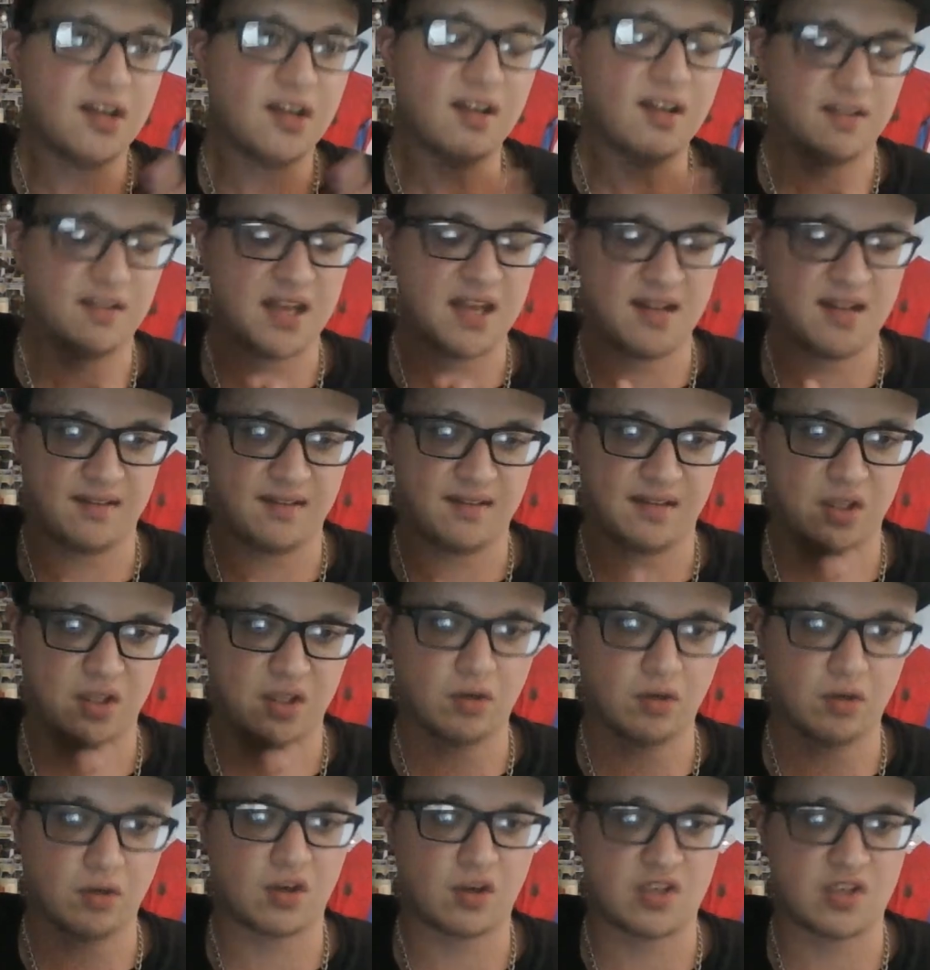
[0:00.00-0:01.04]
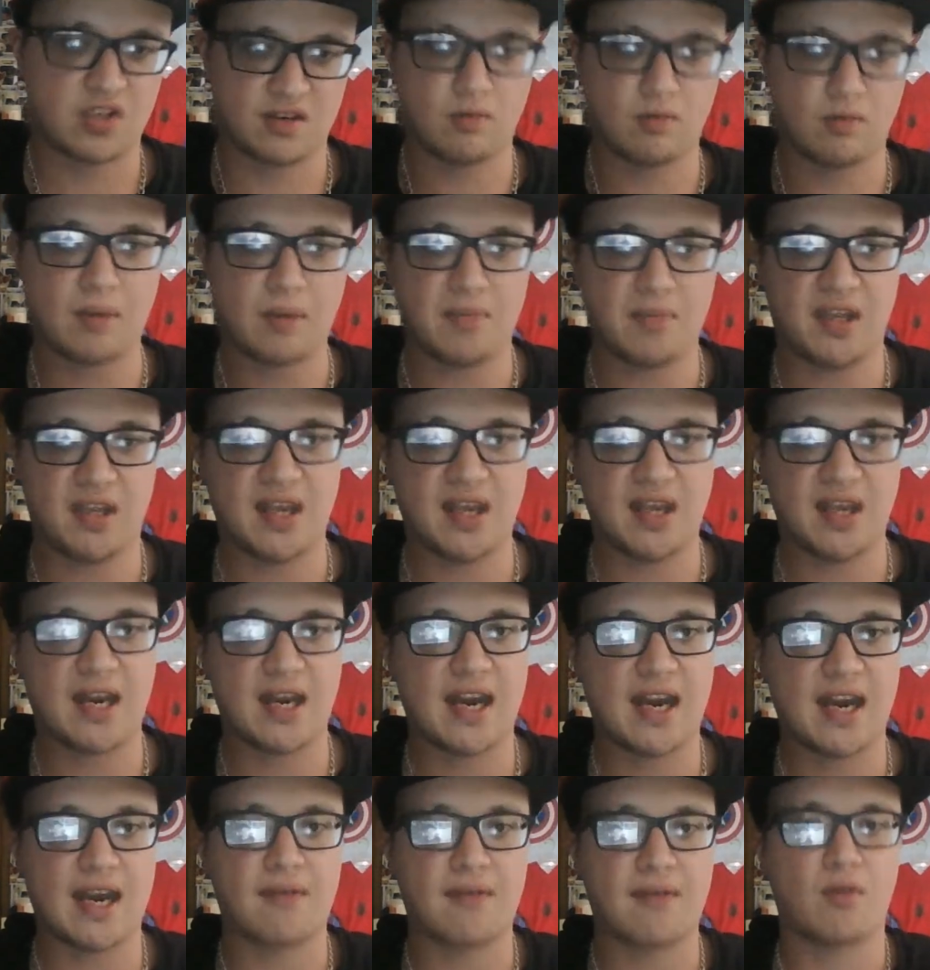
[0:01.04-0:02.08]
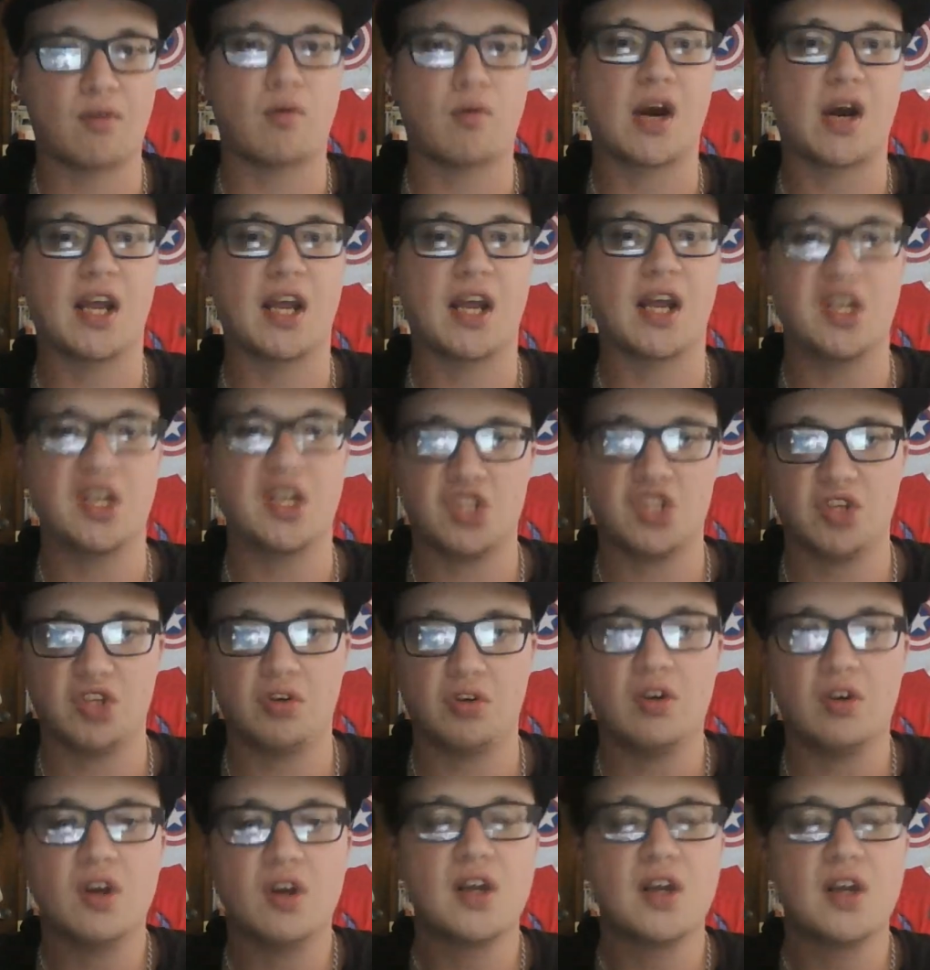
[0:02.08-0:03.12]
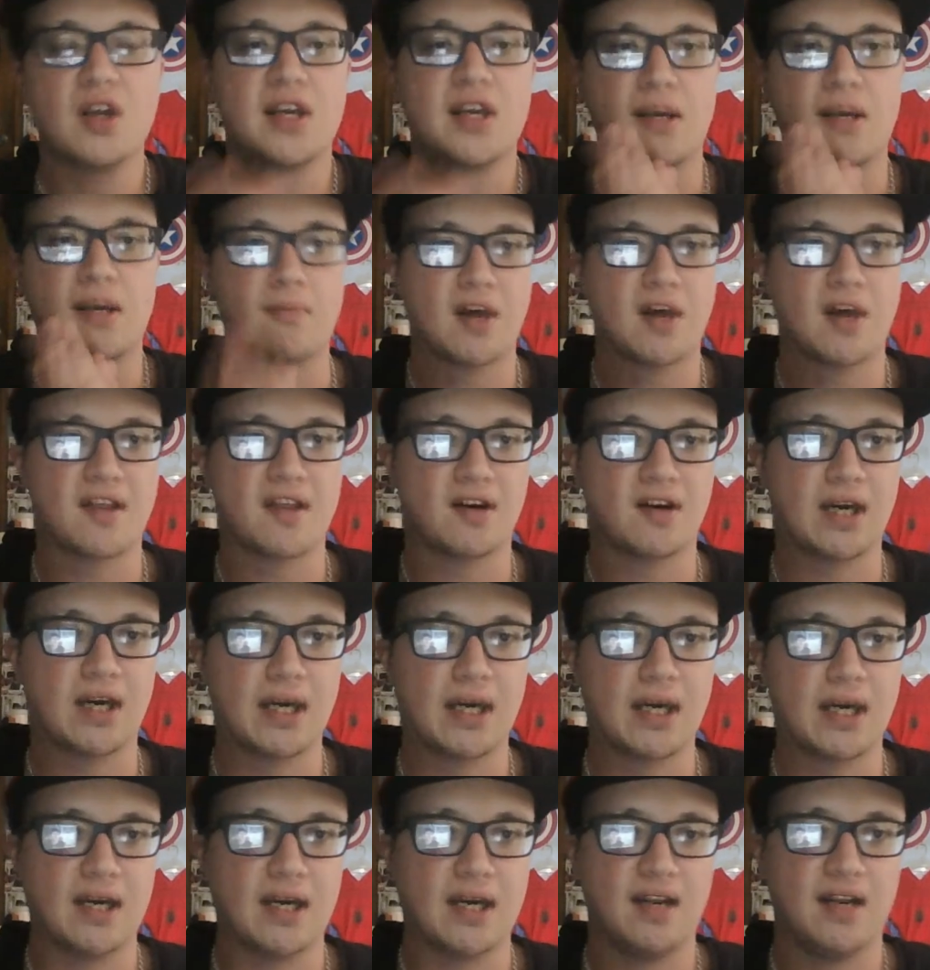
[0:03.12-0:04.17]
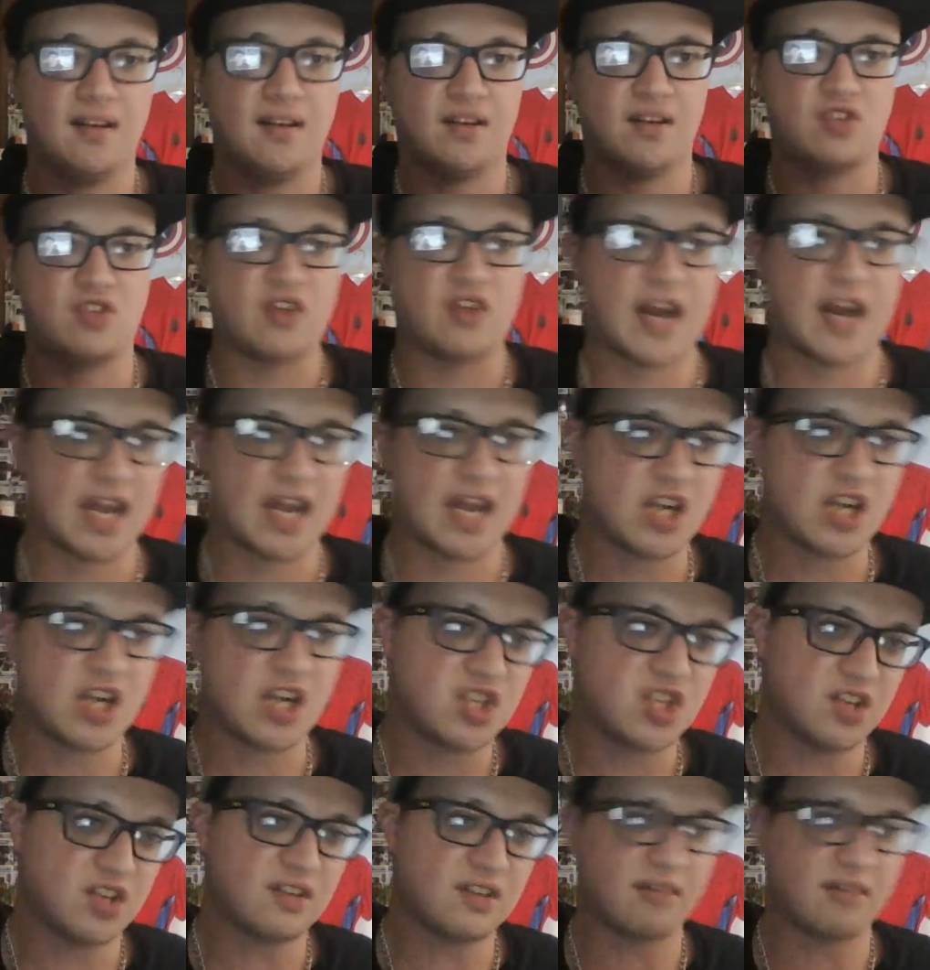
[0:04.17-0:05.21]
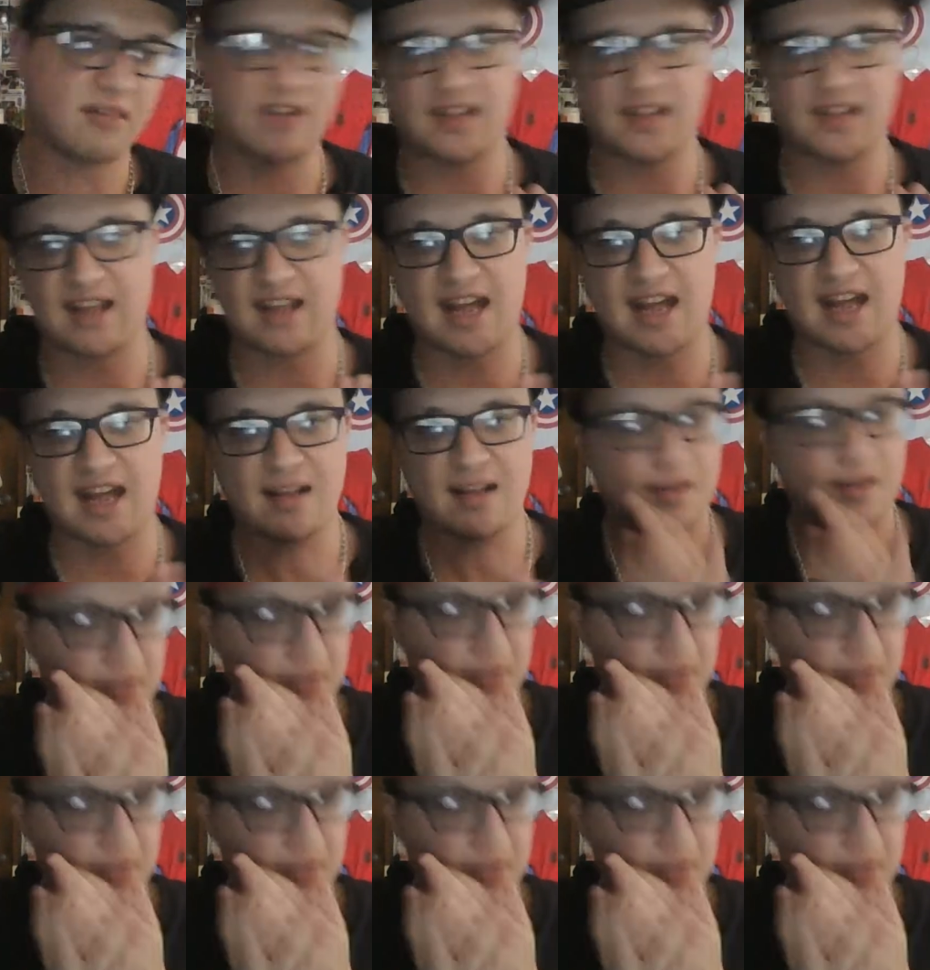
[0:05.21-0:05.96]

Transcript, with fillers: says, "You're just a wimpy kid. I never wanted you." your mother is trash and stuff like that.